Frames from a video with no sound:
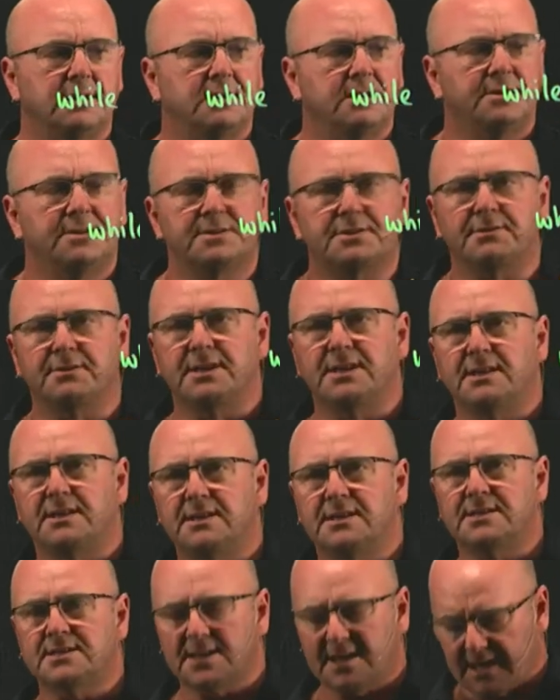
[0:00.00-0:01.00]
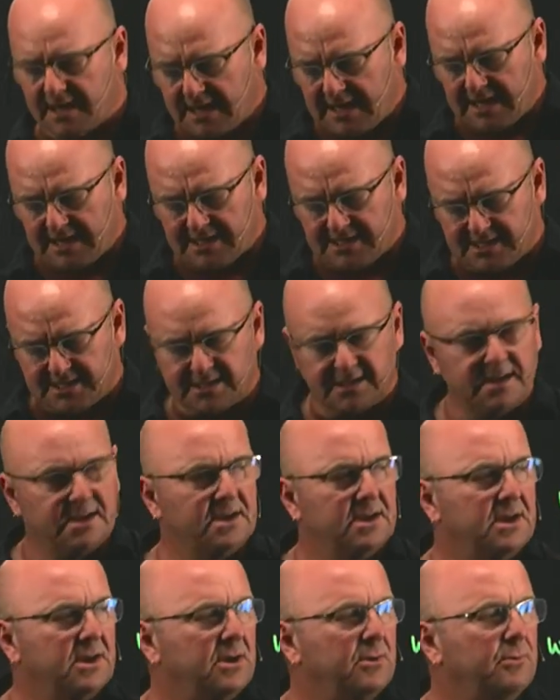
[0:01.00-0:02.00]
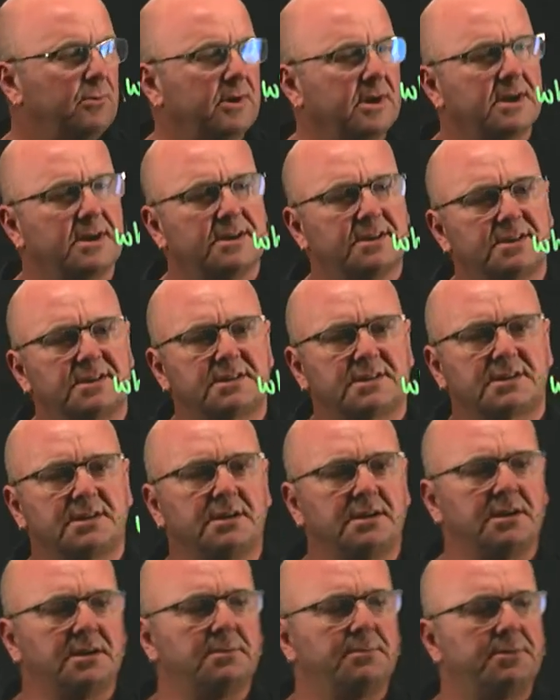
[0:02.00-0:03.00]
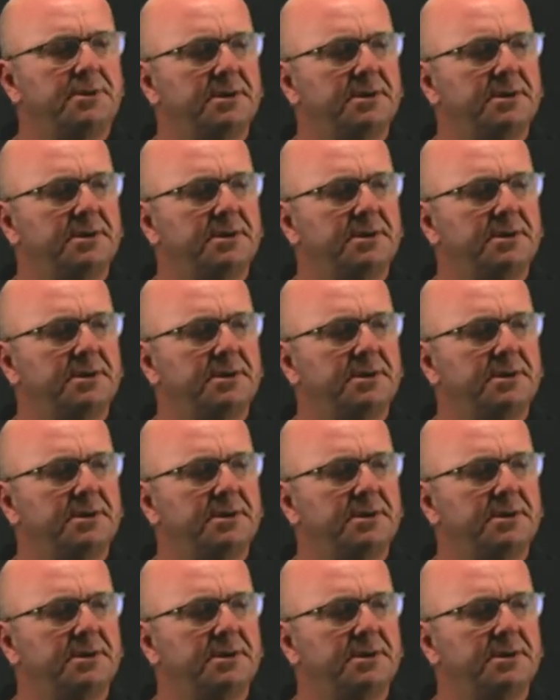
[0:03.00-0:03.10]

So in this case, we're going to stop